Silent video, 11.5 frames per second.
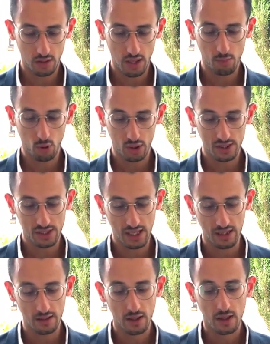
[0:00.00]
MRI
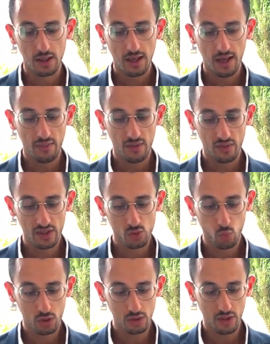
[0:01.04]
scan. And then this
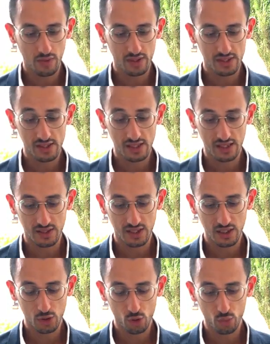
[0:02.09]
is a
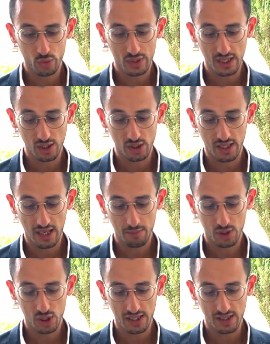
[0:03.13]
T2 sagittal
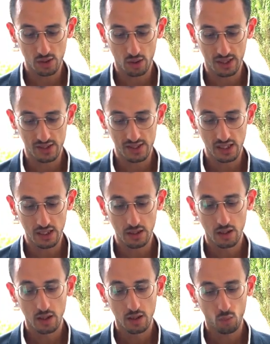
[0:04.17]
image, as you can see.
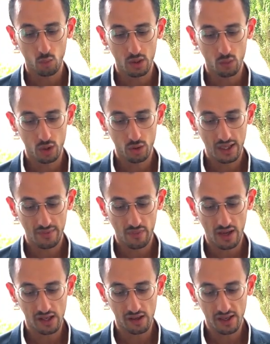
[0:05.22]
We will look at
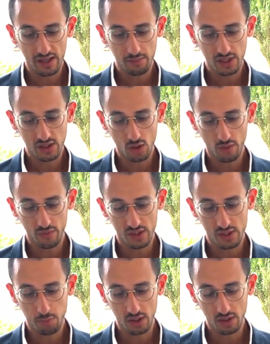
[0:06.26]
the alignment of the
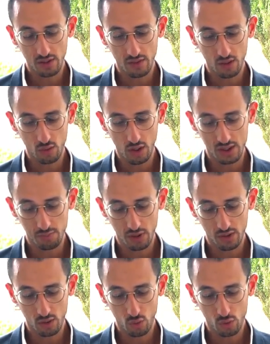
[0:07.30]
spine. The
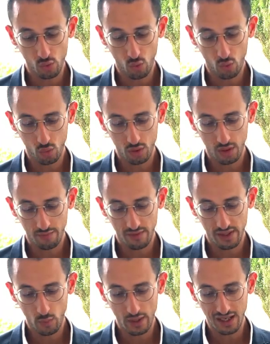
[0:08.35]
spine looks all
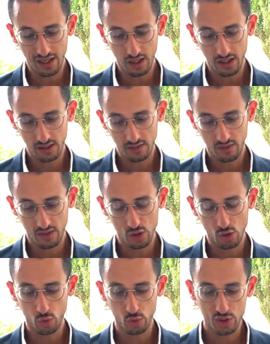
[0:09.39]
very well aligned. There
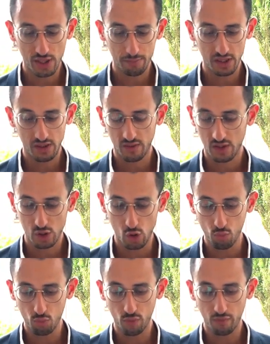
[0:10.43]
is no stepping, there is
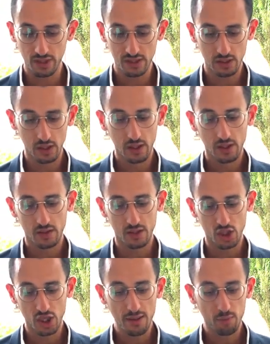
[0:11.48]
no movement. The
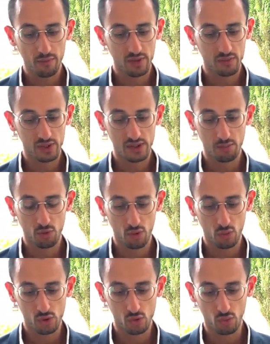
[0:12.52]
shape of the vertebra
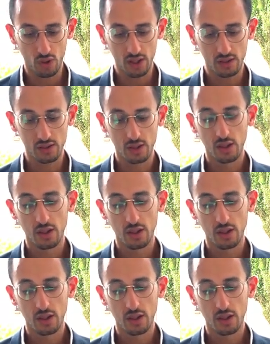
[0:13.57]
looks all right.